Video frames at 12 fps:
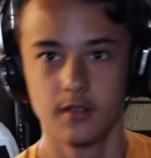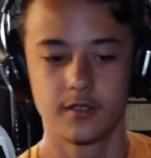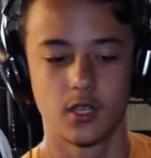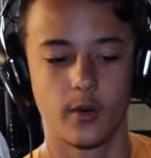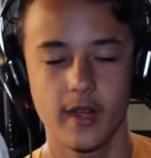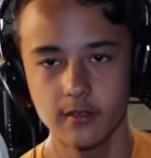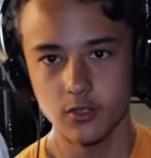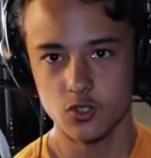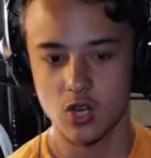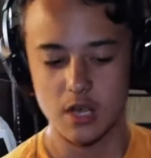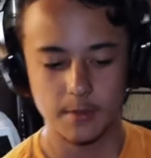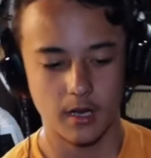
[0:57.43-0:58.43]
So here's the
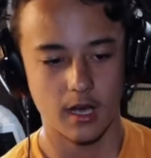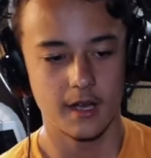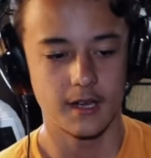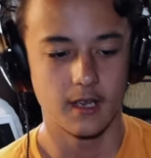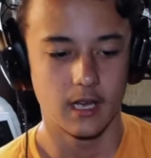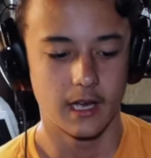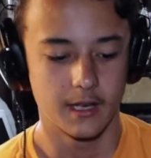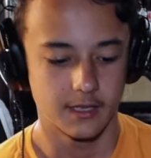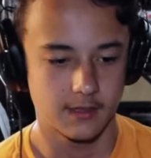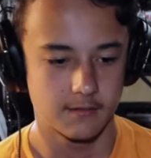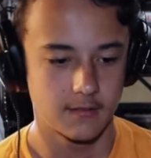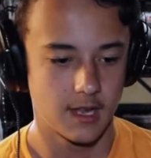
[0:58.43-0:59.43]
tripod.
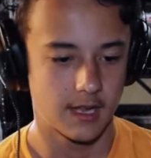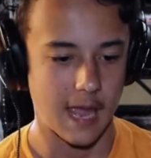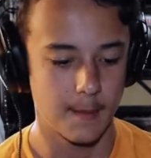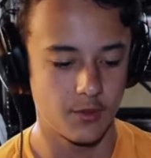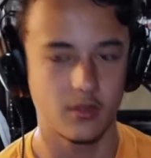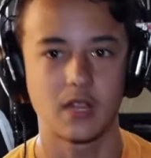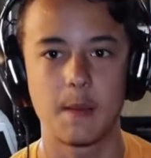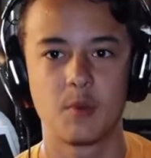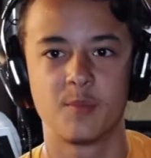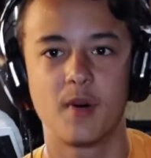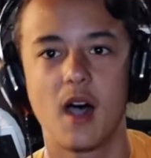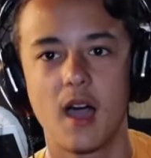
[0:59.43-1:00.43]
It came in this type of
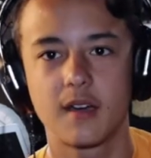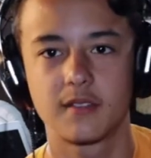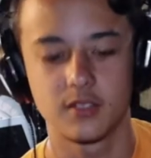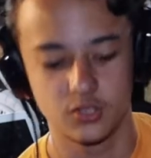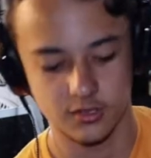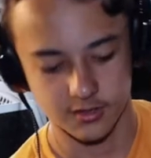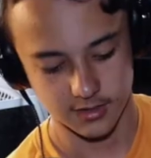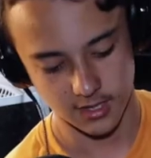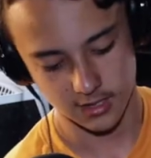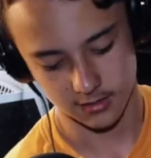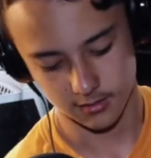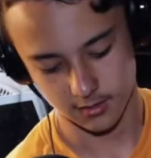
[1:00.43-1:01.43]
box. It just
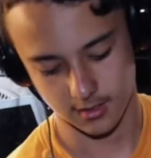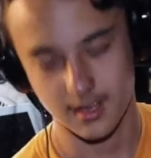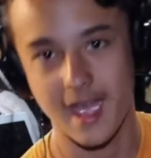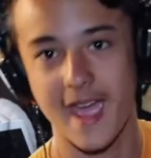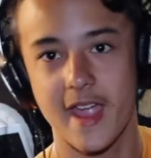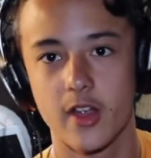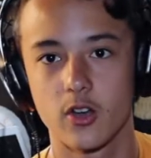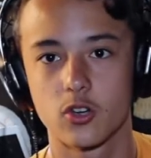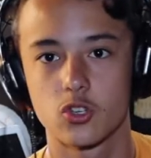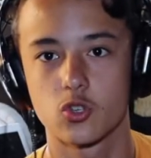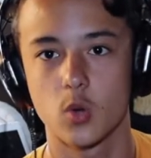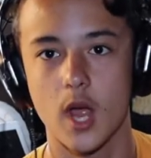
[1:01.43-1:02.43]
says Cayer
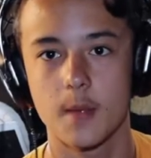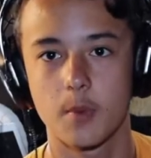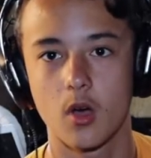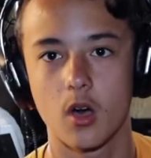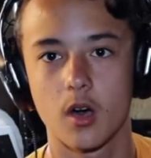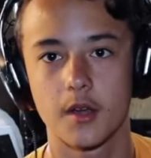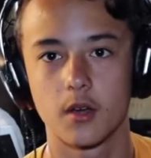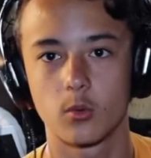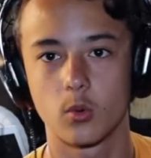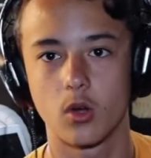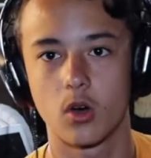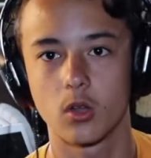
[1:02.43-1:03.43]
tripod
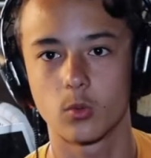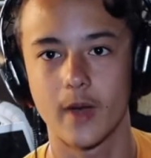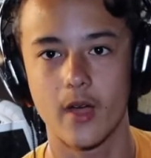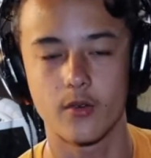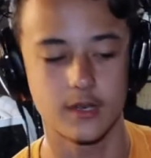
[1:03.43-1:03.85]
all around